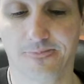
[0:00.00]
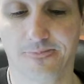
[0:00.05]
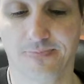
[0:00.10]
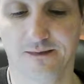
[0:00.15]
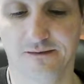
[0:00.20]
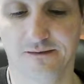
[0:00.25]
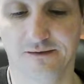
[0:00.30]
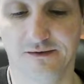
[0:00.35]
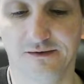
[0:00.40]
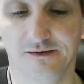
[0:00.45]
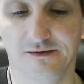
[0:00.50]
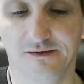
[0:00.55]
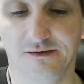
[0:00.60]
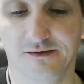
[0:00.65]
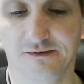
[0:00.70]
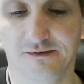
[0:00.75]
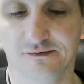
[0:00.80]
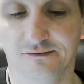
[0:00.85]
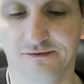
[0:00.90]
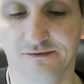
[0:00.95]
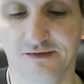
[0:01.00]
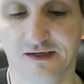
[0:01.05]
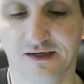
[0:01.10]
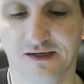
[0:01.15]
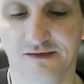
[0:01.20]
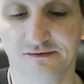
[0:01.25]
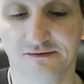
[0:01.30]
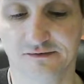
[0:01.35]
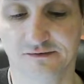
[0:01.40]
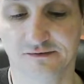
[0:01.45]
that
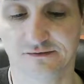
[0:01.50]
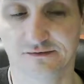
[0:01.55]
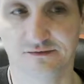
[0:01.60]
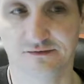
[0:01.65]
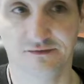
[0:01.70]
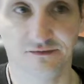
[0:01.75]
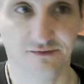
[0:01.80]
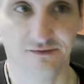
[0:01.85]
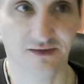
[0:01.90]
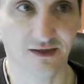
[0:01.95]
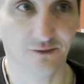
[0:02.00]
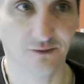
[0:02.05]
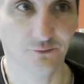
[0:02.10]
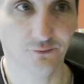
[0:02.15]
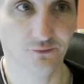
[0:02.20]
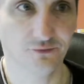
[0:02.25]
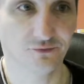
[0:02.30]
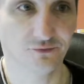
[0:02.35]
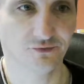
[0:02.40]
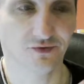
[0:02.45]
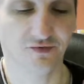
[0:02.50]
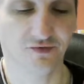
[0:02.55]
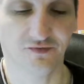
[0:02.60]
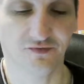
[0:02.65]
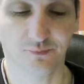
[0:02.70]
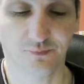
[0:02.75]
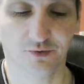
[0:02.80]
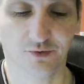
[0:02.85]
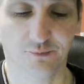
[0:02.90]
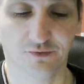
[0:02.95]
now it's a
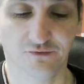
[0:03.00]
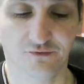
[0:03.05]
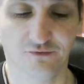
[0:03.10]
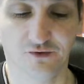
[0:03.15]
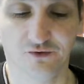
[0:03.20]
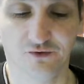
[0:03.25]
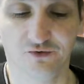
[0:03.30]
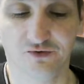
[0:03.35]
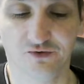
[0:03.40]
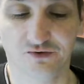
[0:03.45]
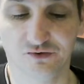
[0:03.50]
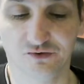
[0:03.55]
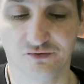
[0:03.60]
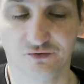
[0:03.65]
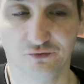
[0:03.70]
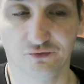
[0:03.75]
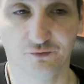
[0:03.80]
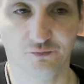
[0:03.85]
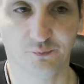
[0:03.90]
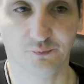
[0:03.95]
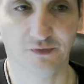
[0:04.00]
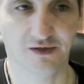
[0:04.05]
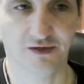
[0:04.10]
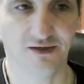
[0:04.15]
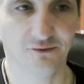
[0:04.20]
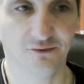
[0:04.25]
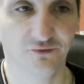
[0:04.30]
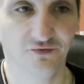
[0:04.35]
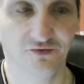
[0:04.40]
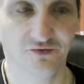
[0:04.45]
proper voltage on those
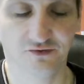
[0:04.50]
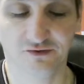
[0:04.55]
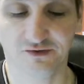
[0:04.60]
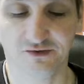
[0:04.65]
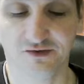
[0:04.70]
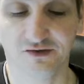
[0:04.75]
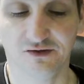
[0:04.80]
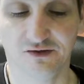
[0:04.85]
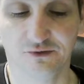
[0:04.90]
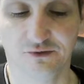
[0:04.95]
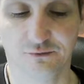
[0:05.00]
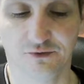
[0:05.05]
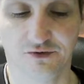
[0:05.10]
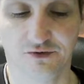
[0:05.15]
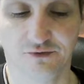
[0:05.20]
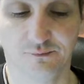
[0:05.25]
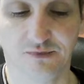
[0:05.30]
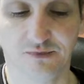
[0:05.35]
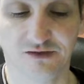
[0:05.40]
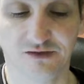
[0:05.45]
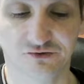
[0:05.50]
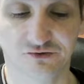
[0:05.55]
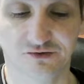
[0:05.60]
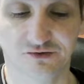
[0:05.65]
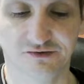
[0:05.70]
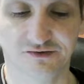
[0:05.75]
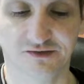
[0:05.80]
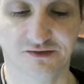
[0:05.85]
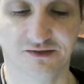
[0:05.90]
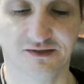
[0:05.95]
pinouts here where battery is
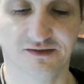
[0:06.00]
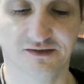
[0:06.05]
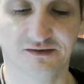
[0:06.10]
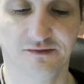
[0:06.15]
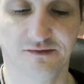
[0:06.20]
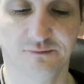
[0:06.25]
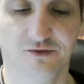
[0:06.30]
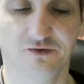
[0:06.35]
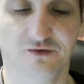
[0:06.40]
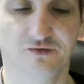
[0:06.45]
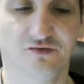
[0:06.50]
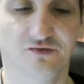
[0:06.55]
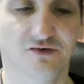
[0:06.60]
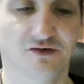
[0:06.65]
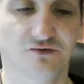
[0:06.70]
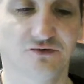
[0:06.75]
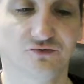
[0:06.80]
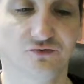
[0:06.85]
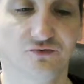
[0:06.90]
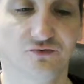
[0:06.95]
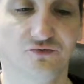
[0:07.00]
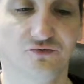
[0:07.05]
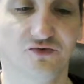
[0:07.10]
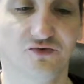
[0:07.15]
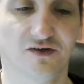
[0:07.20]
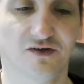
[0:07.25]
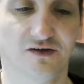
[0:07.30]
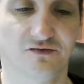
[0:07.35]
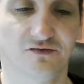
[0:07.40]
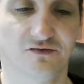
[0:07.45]
connected, because there are 2
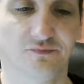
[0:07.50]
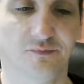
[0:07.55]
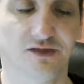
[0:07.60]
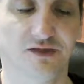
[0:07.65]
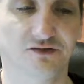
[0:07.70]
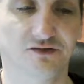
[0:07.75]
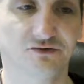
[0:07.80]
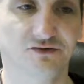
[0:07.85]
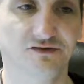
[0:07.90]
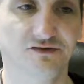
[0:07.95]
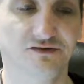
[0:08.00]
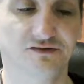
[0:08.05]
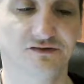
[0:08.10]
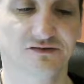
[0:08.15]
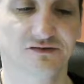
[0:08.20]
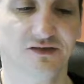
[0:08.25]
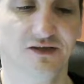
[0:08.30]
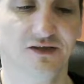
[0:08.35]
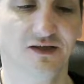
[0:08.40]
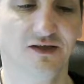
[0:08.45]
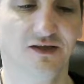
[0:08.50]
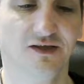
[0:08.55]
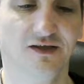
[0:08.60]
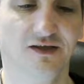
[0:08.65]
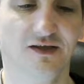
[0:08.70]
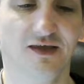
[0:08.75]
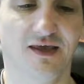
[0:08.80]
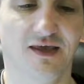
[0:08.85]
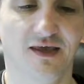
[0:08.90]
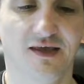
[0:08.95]
stacks of batteries,
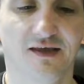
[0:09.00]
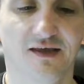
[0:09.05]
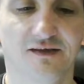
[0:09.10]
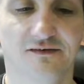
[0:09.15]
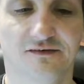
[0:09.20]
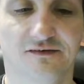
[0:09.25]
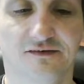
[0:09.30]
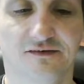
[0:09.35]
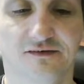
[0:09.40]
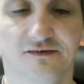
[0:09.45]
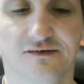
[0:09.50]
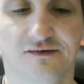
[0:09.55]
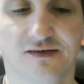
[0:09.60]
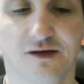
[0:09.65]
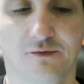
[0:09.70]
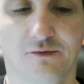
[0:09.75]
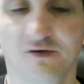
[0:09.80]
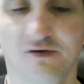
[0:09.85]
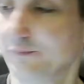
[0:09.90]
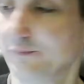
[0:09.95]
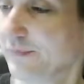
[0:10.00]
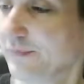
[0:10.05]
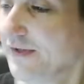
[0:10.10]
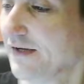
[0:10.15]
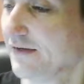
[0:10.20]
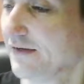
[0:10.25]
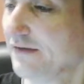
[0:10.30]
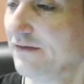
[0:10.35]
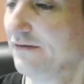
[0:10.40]
and now I've plugged in